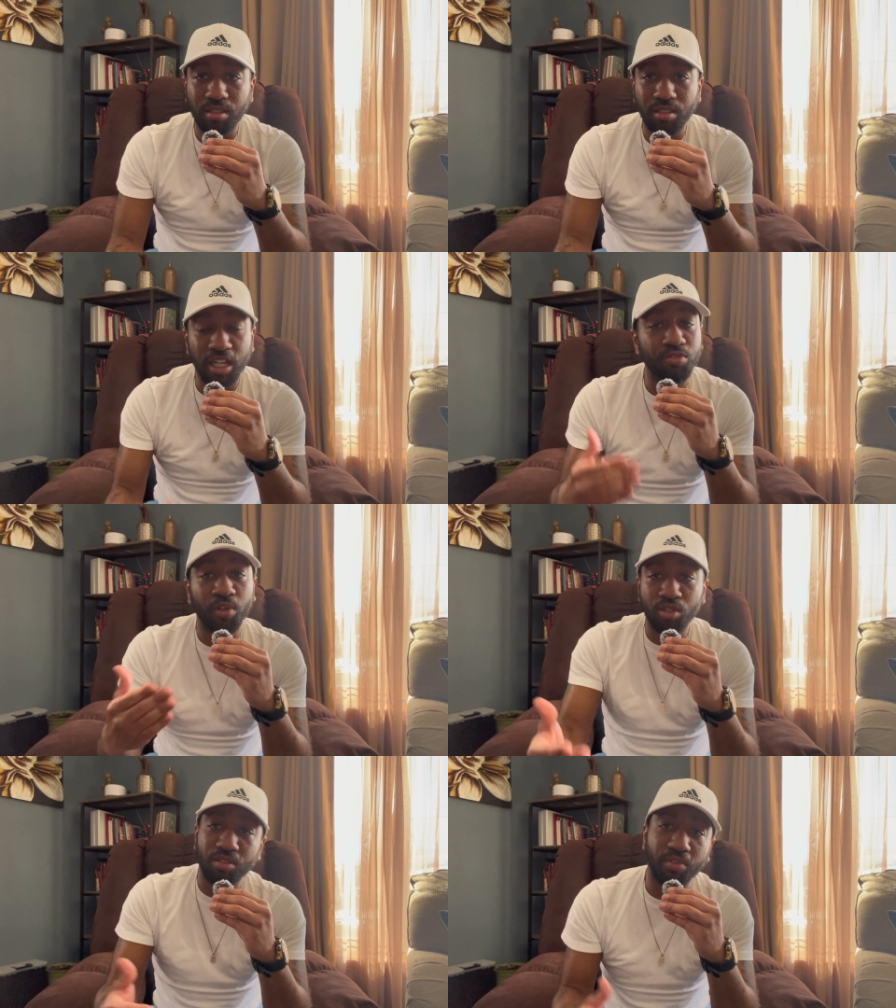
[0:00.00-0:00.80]
That's
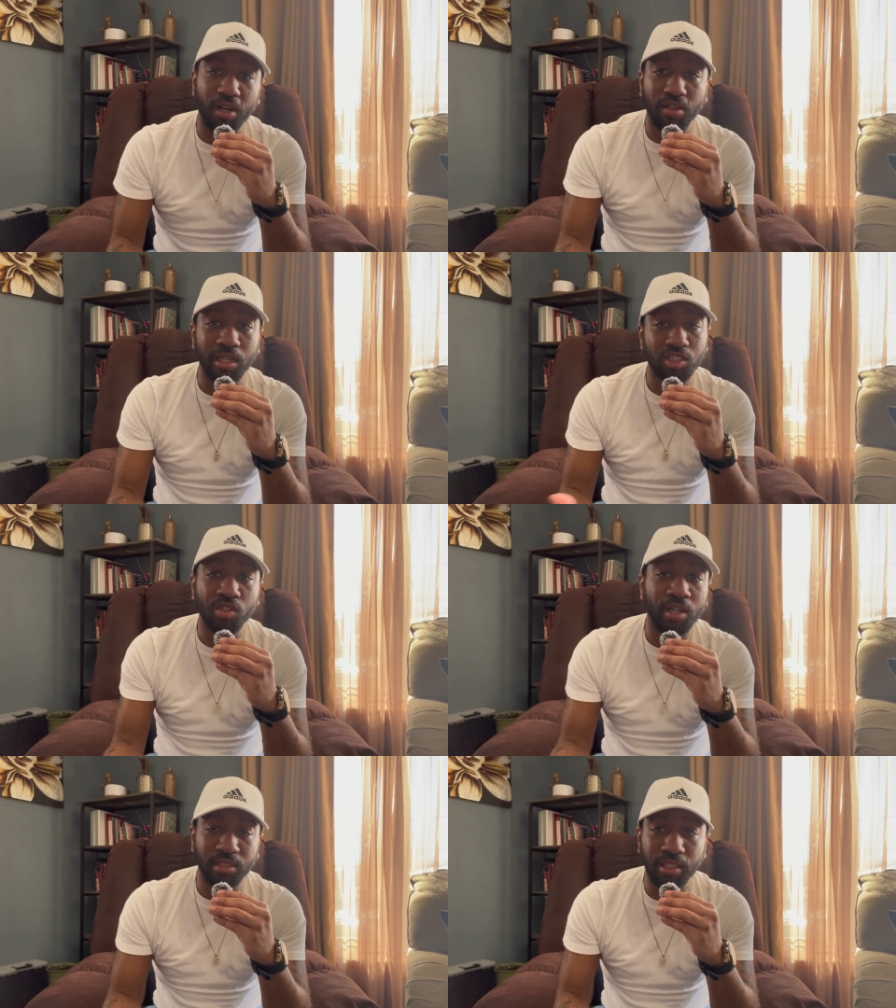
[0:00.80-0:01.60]
first of all. Let's
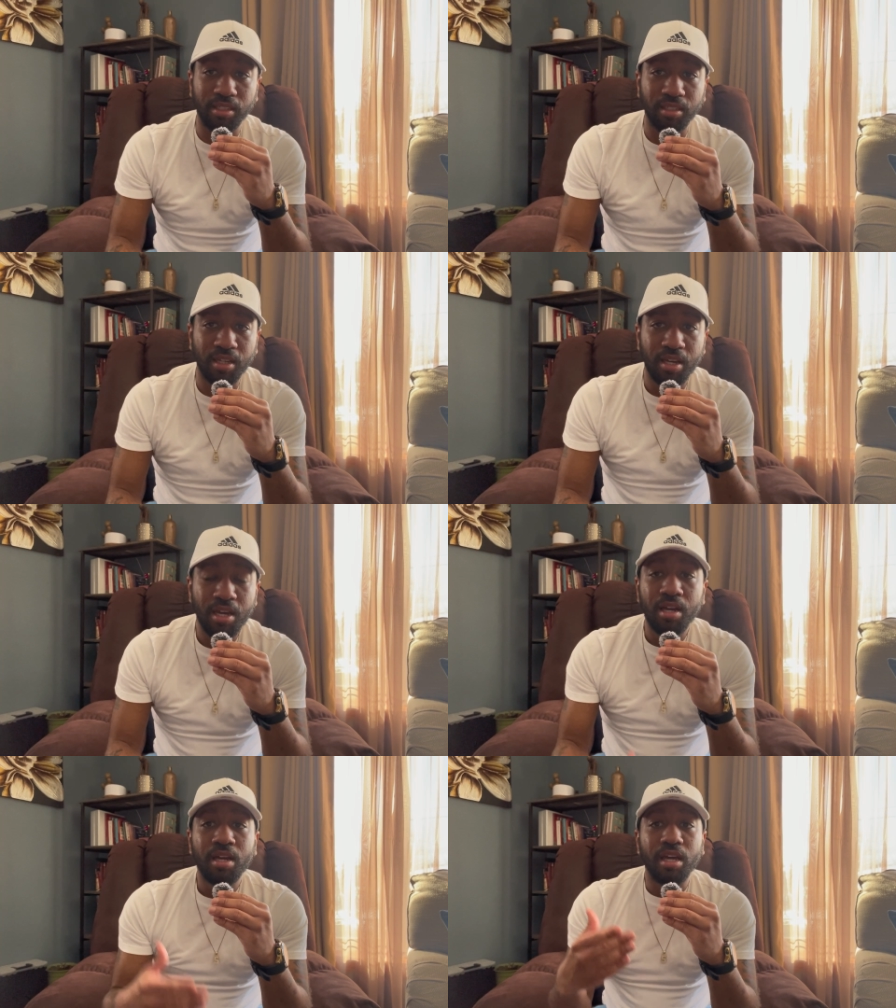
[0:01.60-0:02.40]
start there.
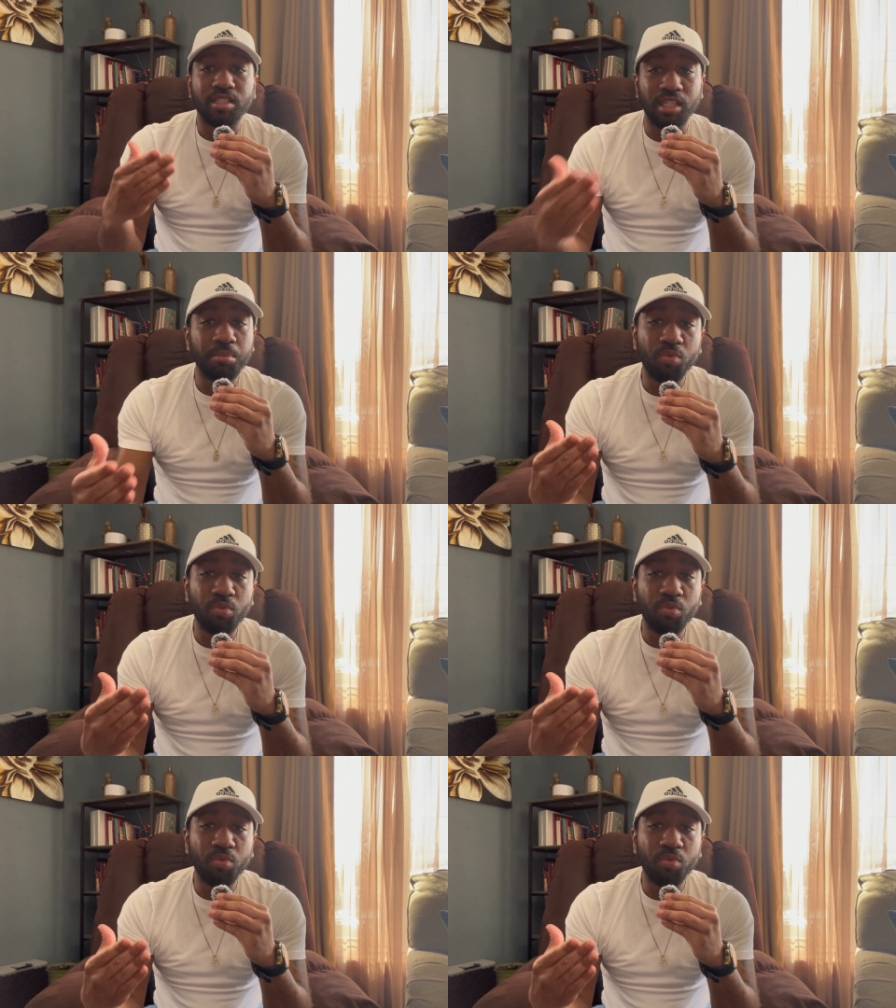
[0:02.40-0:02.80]
Semen